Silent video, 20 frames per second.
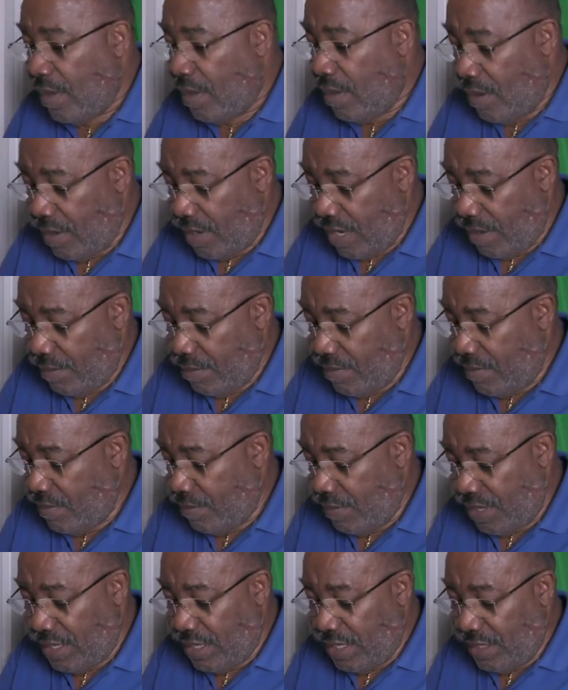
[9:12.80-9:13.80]
Okay,
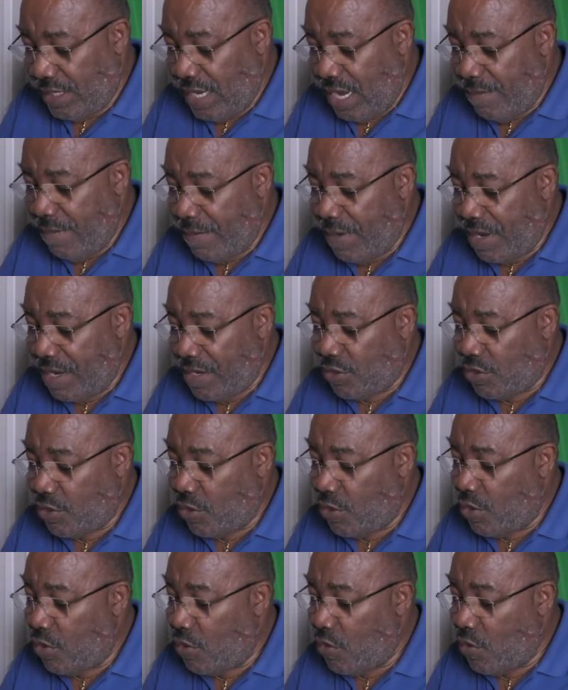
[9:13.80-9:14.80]
but this time I'm gonna
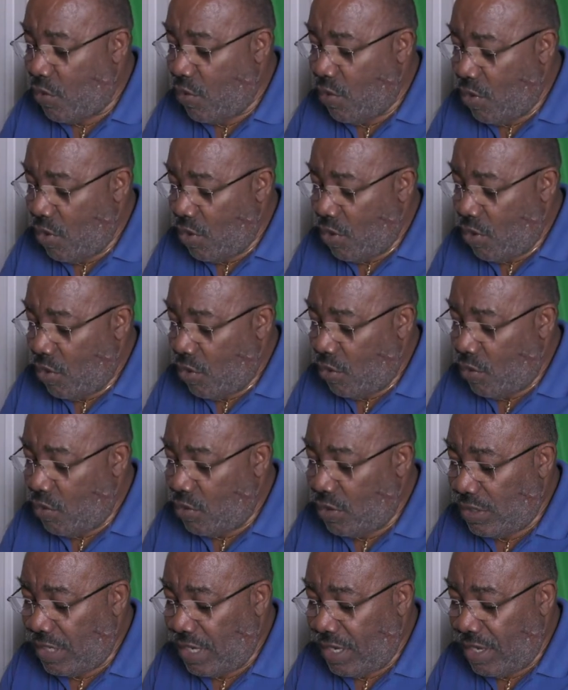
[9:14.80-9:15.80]
show you
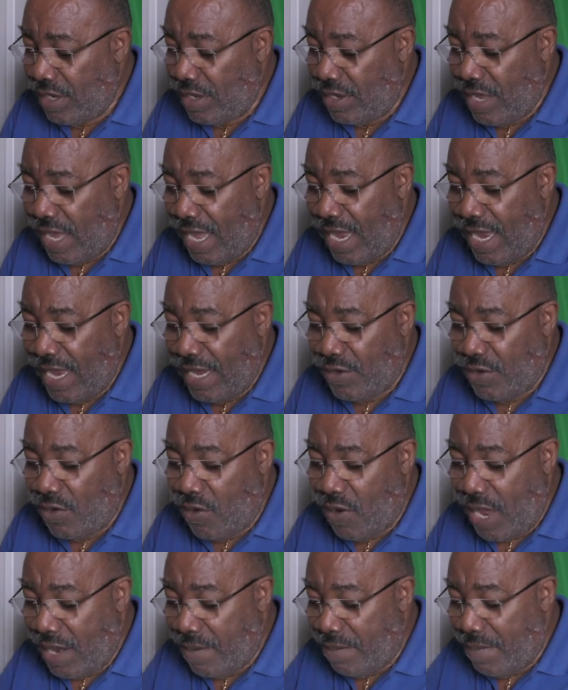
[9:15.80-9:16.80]
using. I had to
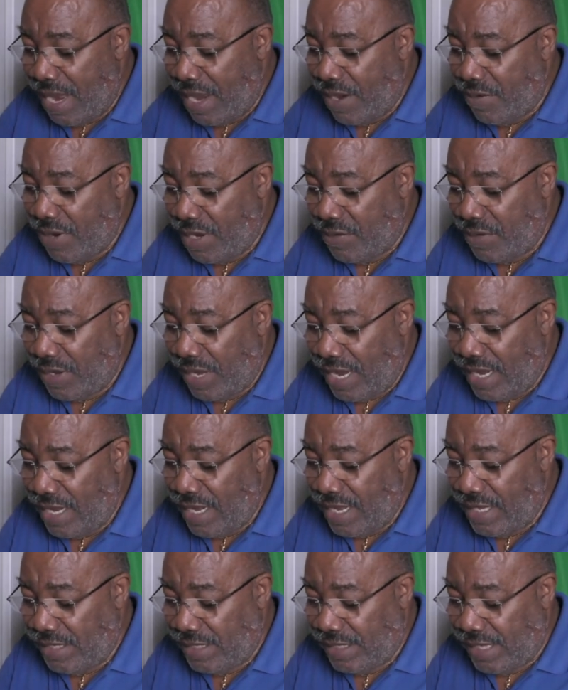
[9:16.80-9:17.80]
go out of my way to get
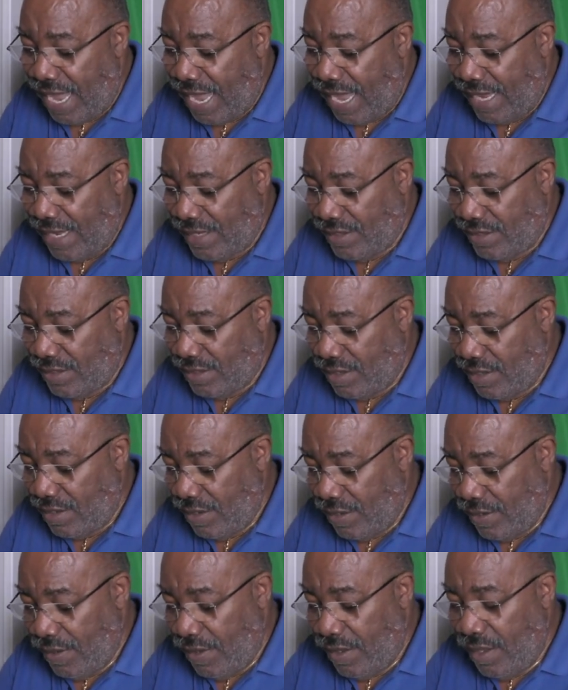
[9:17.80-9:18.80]
these socks.
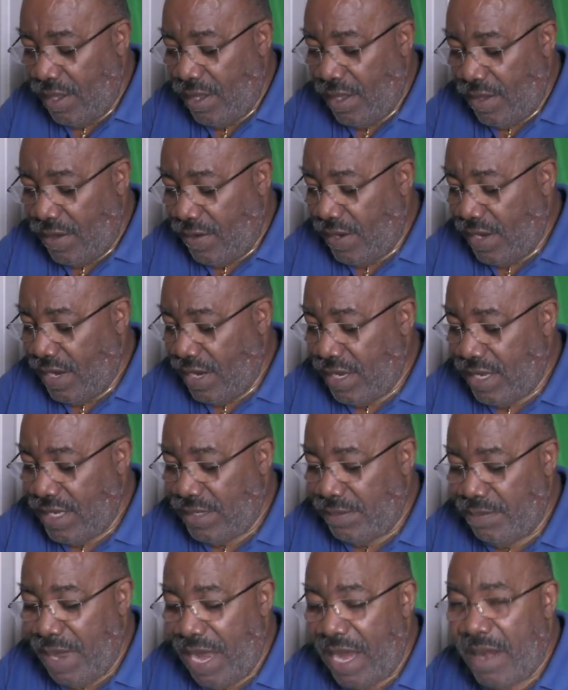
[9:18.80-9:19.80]
Okay,
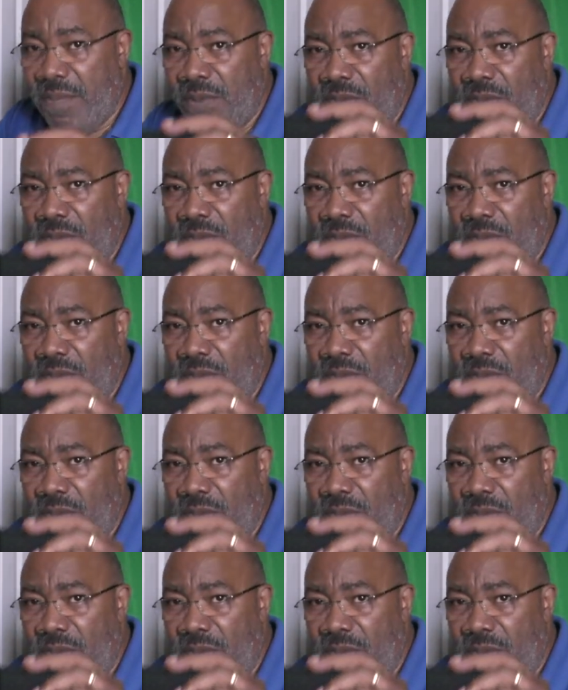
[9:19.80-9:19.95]
these bad